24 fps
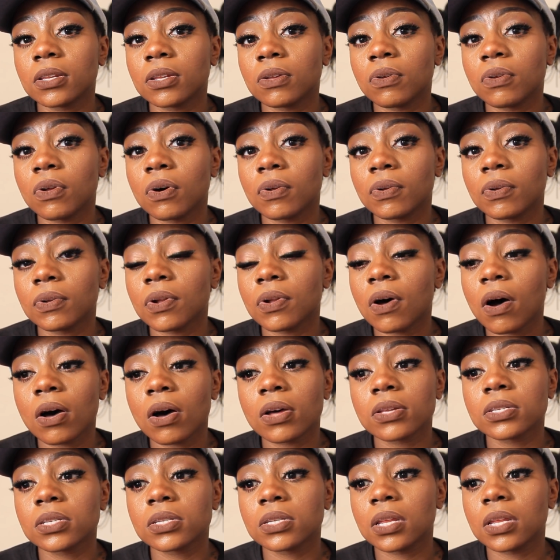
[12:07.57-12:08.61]
you know,
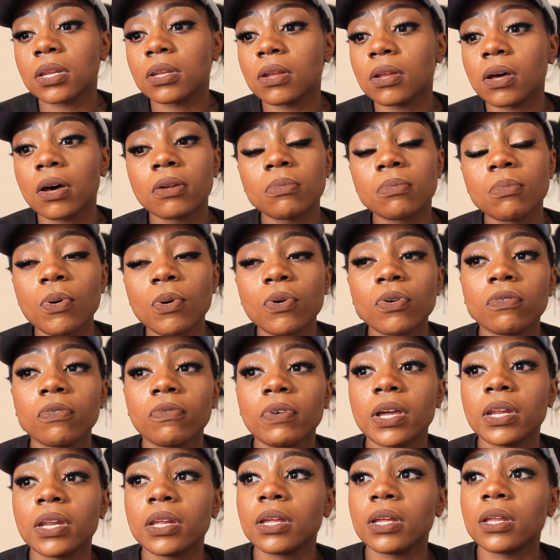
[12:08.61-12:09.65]
lost and
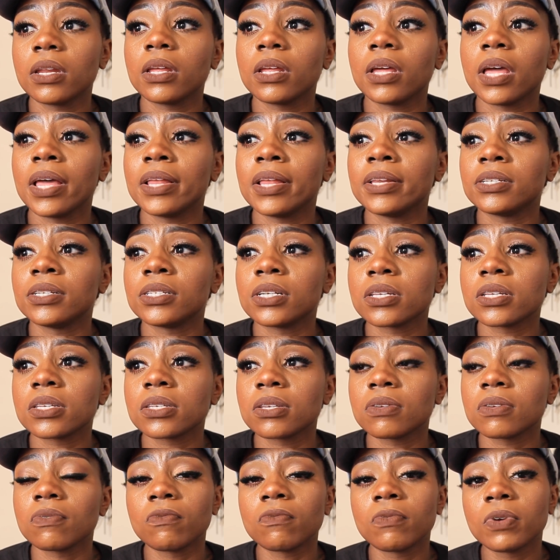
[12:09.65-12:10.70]
unmotivated and
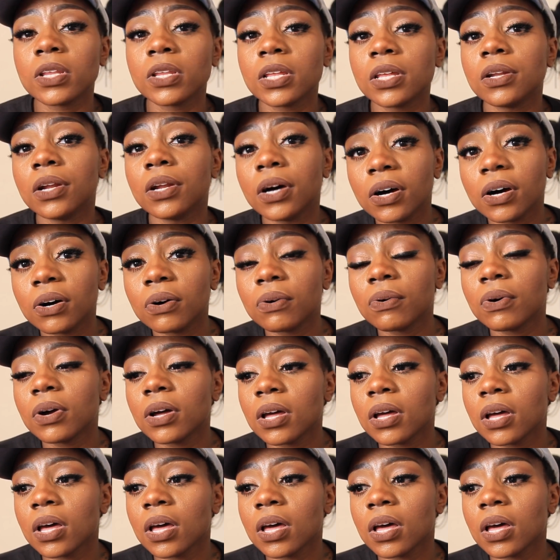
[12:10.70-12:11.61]
just really low,